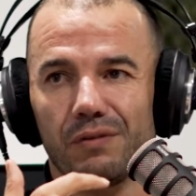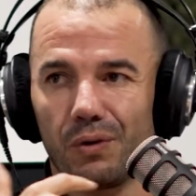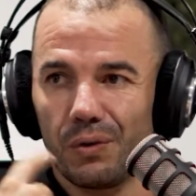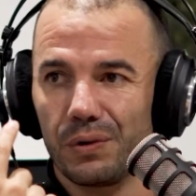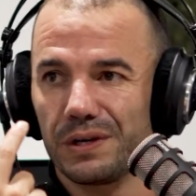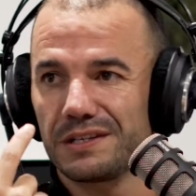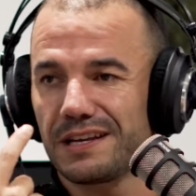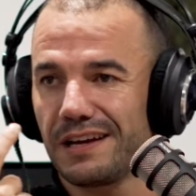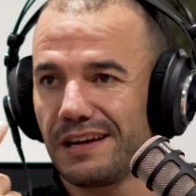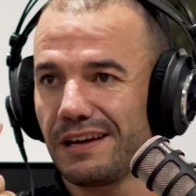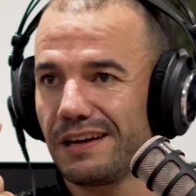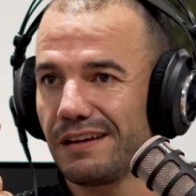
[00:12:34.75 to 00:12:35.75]
always
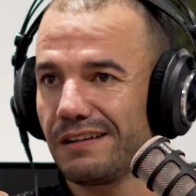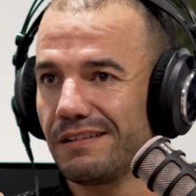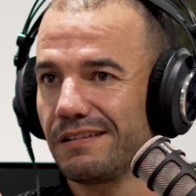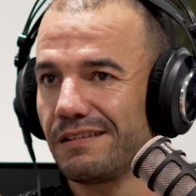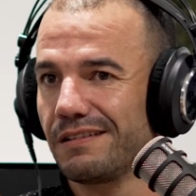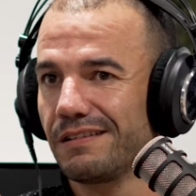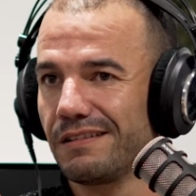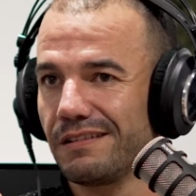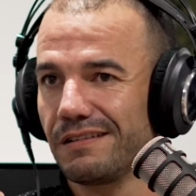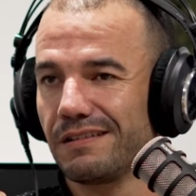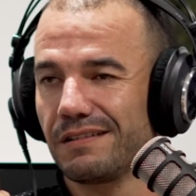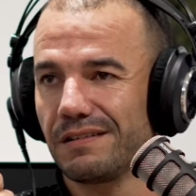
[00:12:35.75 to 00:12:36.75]
had
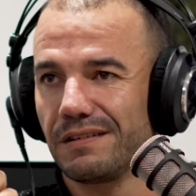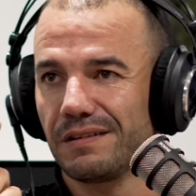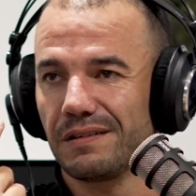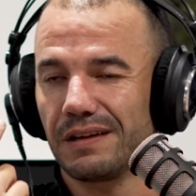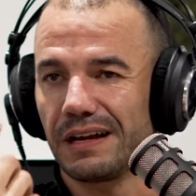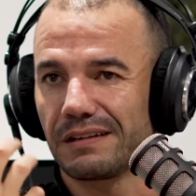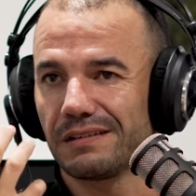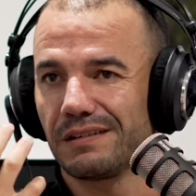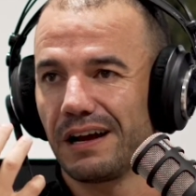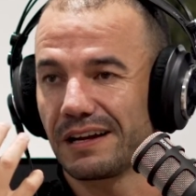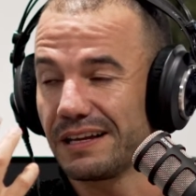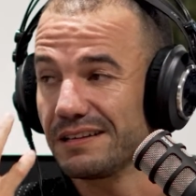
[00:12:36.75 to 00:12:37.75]
like
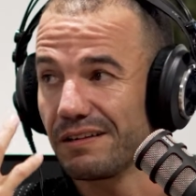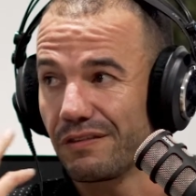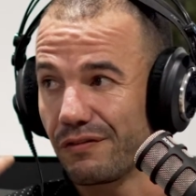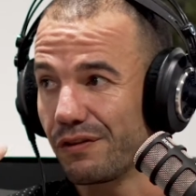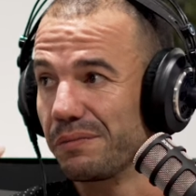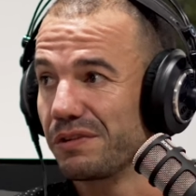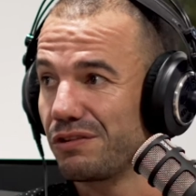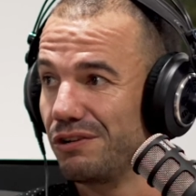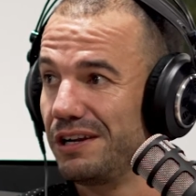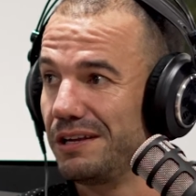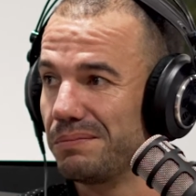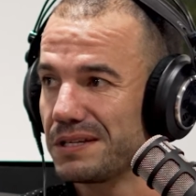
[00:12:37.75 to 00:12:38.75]
I can from a
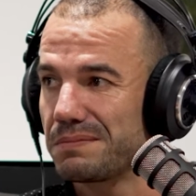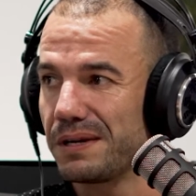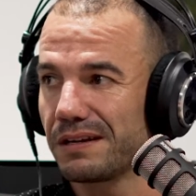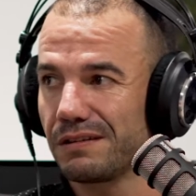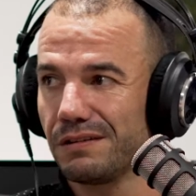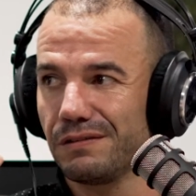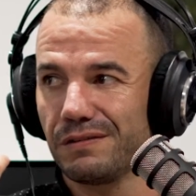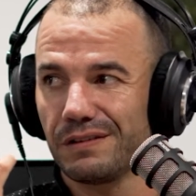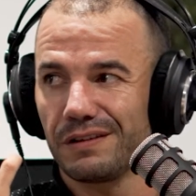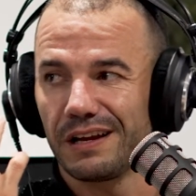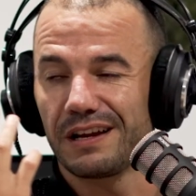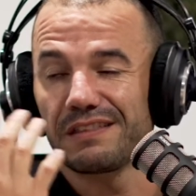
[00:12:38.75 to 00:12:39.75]
3D perspective
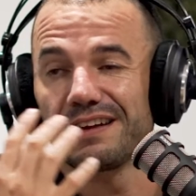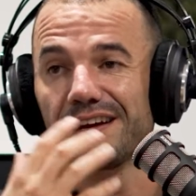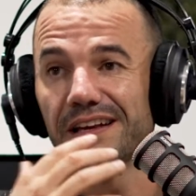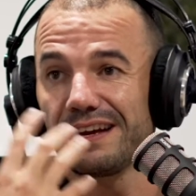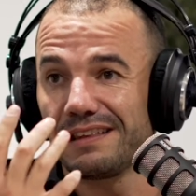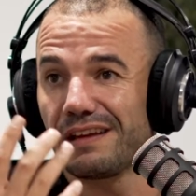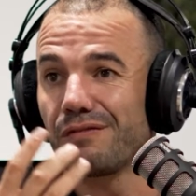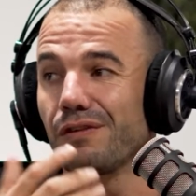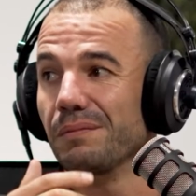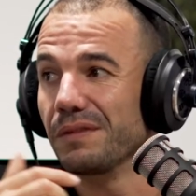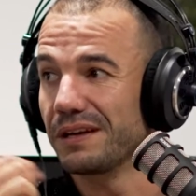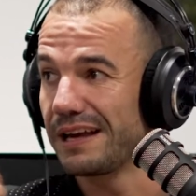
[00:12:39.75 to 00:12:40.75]
and I think I get that
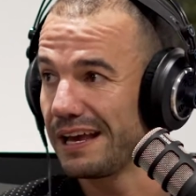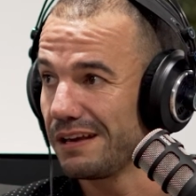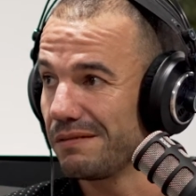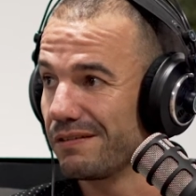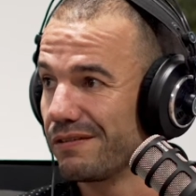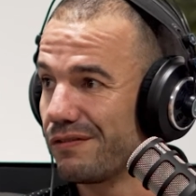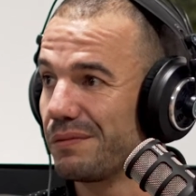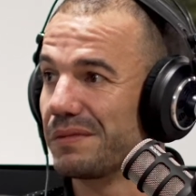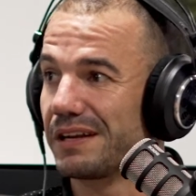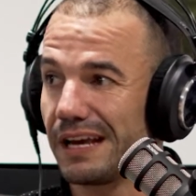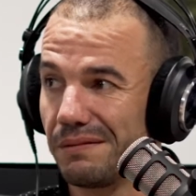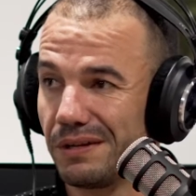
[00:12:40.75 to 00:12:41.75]
from the game from the
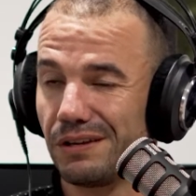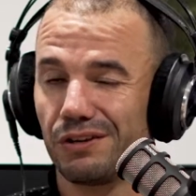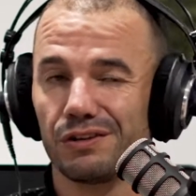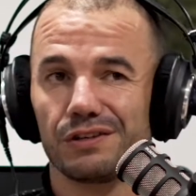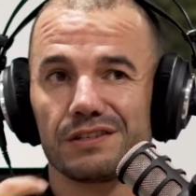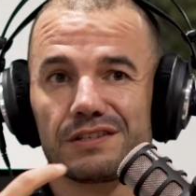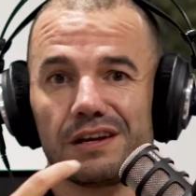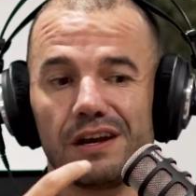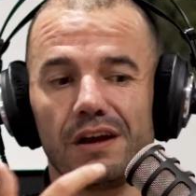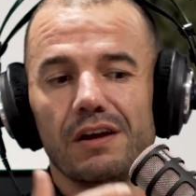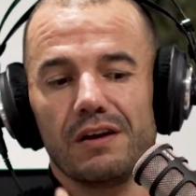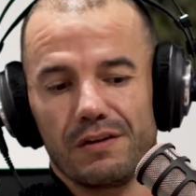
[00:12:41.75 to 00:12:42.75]
gaming years
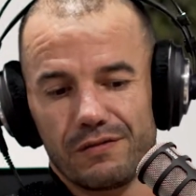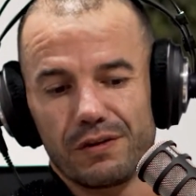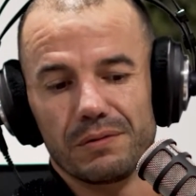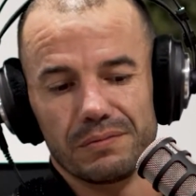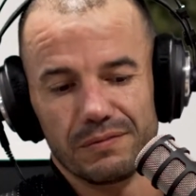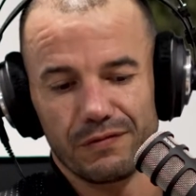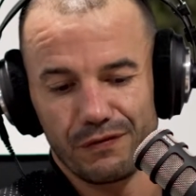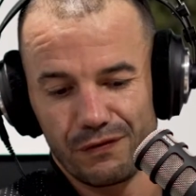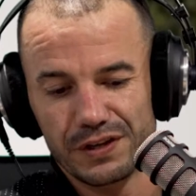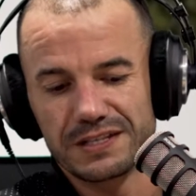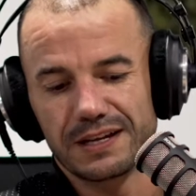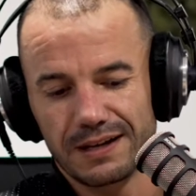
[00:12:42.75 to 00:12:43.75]
yes. from
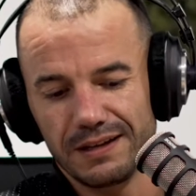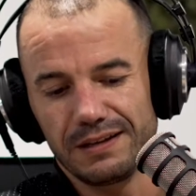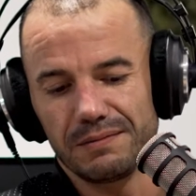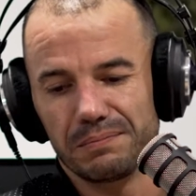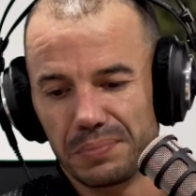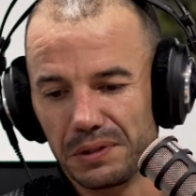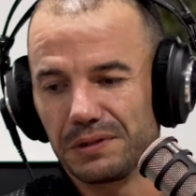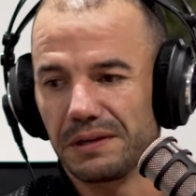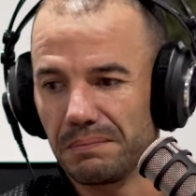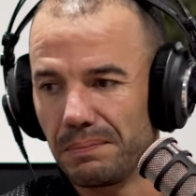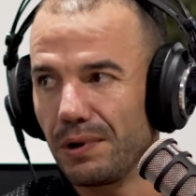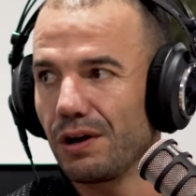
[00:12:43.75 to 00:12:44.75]
physically
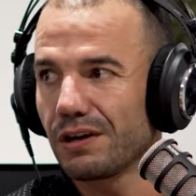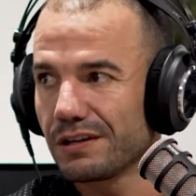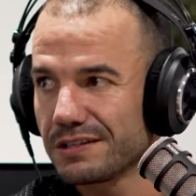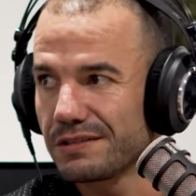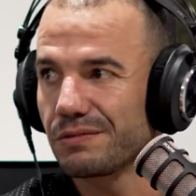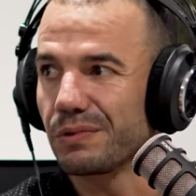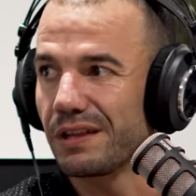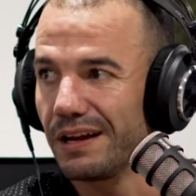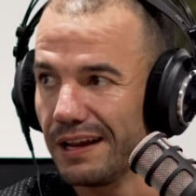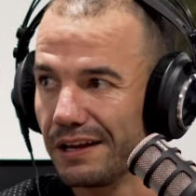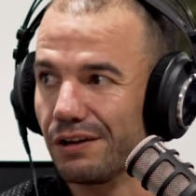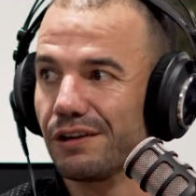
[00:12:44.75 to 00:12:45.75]
building blocks with the
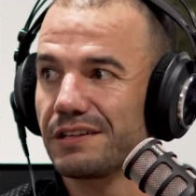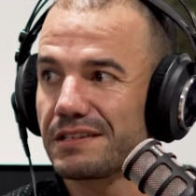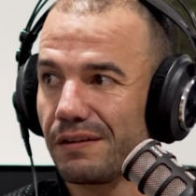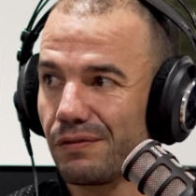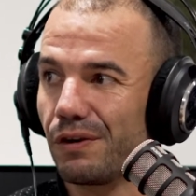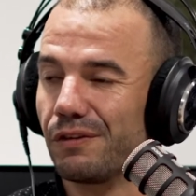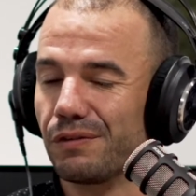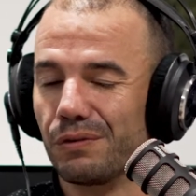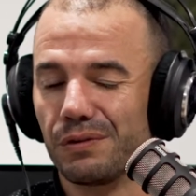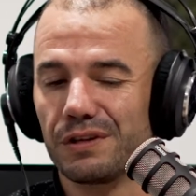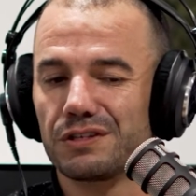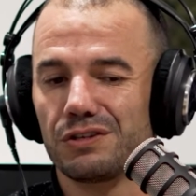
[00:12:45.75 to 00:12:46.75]
yeah, Lego yeah. and stuff over
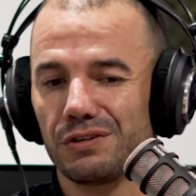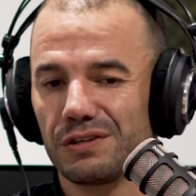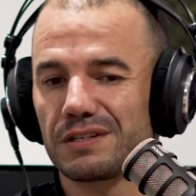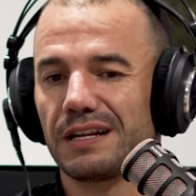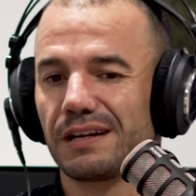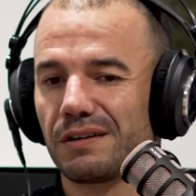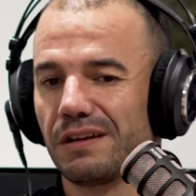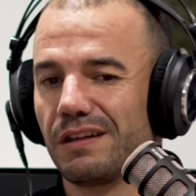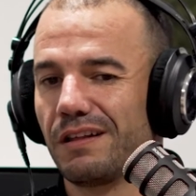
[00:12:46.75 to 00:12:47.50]
all those years like